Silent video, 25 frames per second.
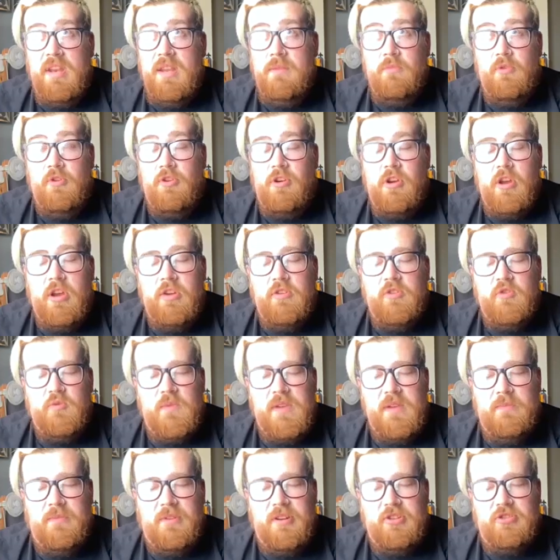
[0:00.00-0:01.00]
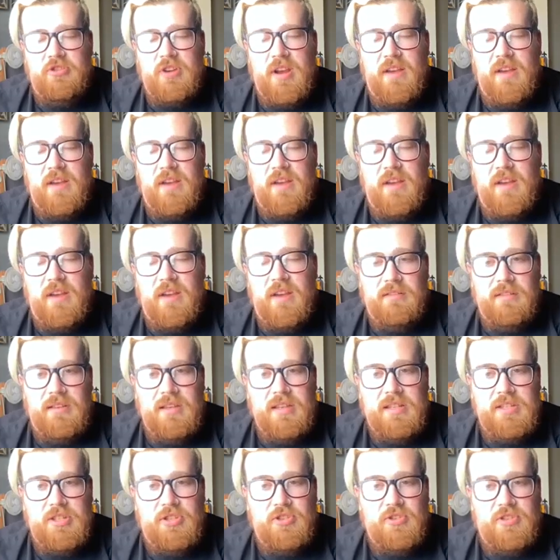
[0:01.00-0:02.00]
more Irish people are travelling.
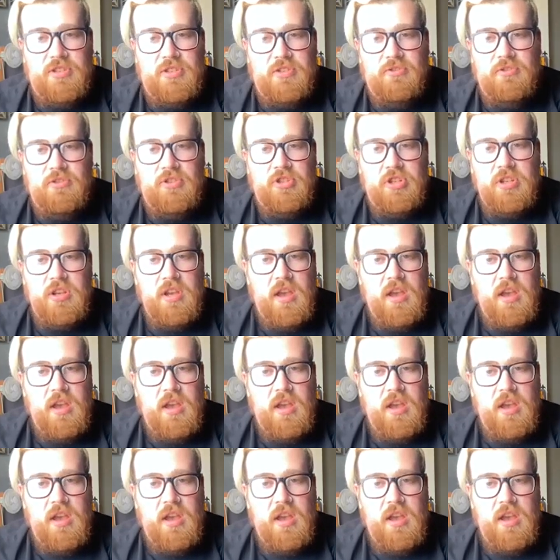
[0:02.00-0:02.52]
It's just such